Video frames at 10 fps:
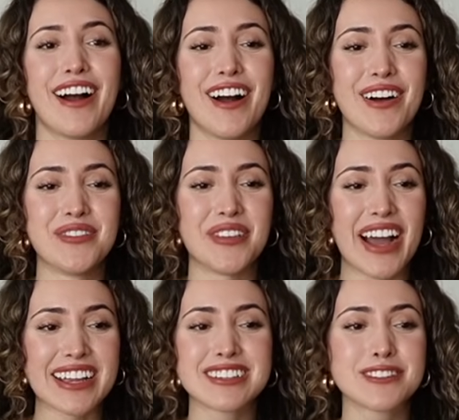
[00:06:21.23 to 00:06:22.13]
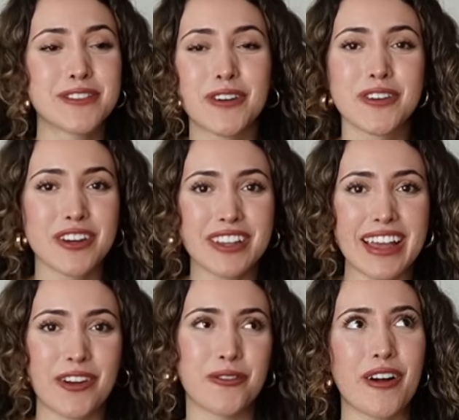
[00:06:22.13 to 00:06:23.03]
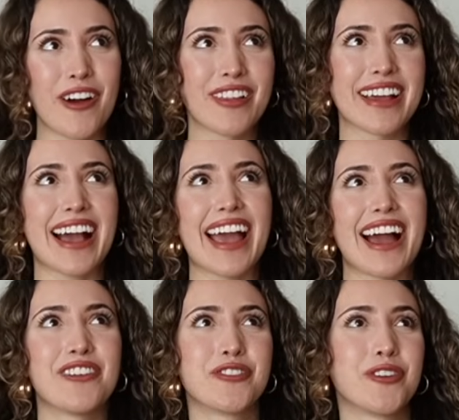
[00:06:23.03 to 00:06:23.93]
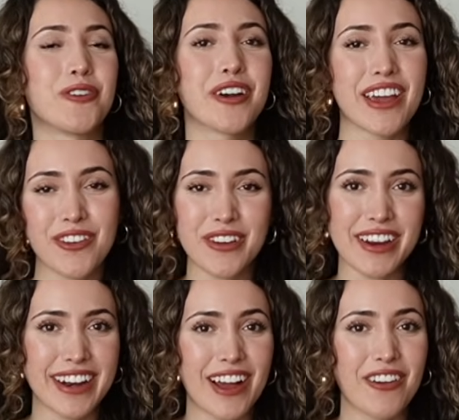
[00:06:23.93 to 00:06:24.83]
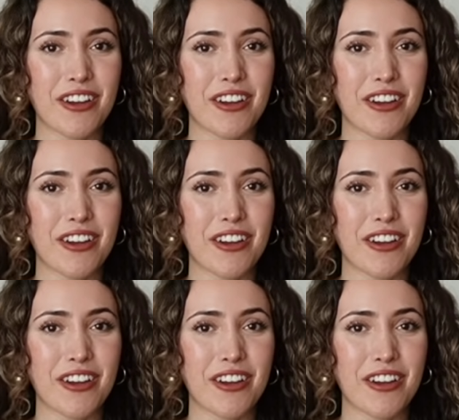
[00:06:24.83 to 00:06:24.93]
I just feel good, like, wow, like I have no hair right now.